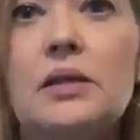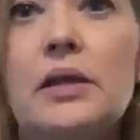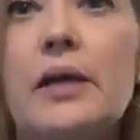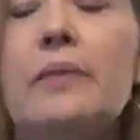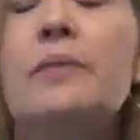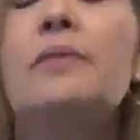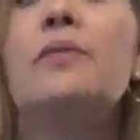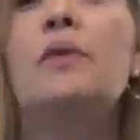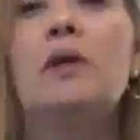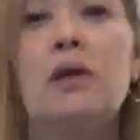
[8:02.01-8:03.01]
Yeah.
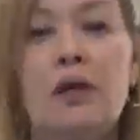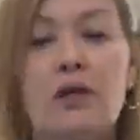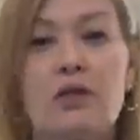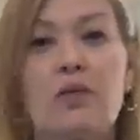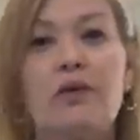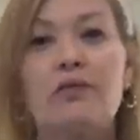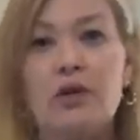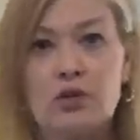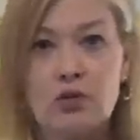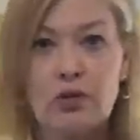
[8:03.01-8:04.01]
So my
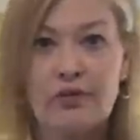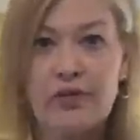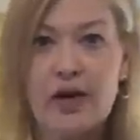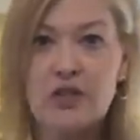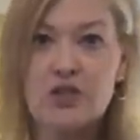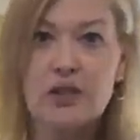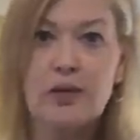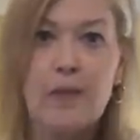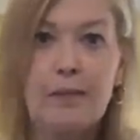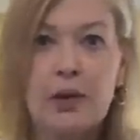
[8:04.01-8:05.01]
front door
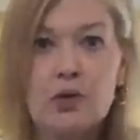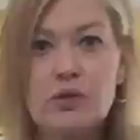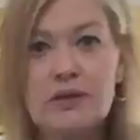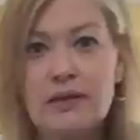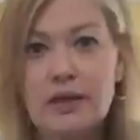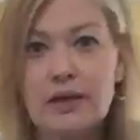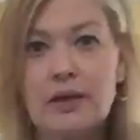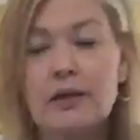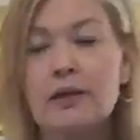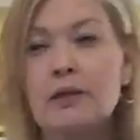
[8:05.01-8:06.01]
fashion
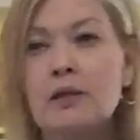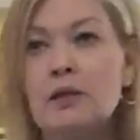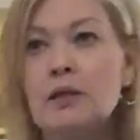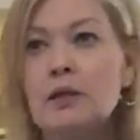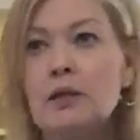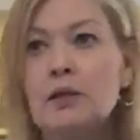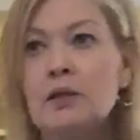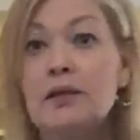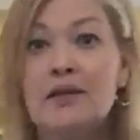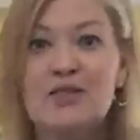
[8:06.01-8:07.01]
posted
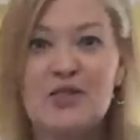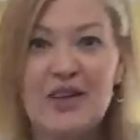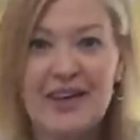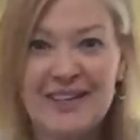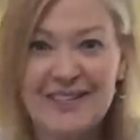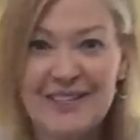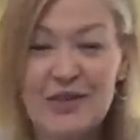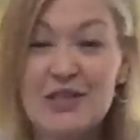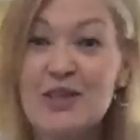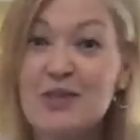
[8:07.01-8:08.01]
yesterday. It
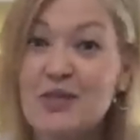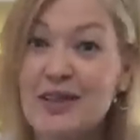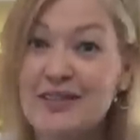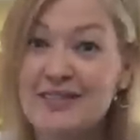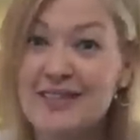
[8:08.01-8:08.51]
was a good one.